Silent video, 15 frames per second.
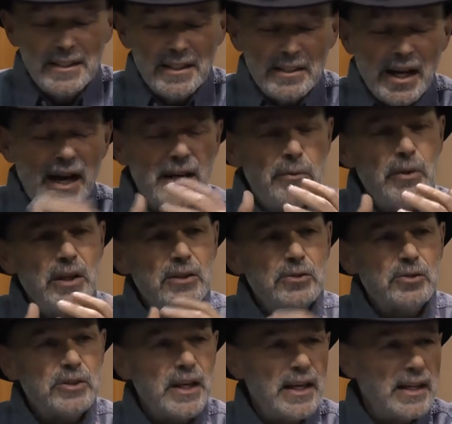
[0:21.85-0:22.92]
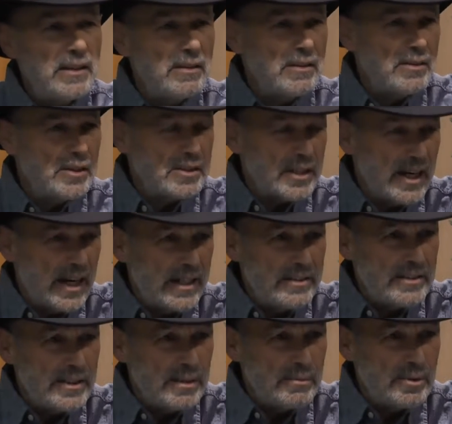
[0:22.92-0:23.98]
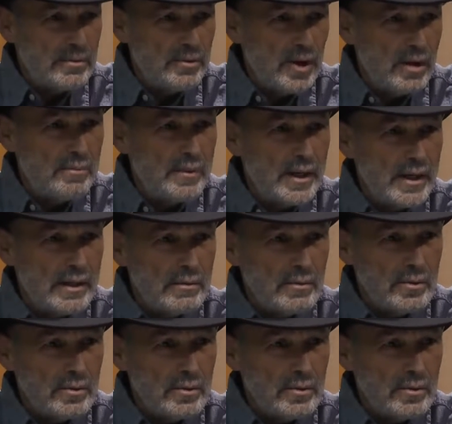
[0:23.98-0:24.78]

How do we understand this concept of Amen?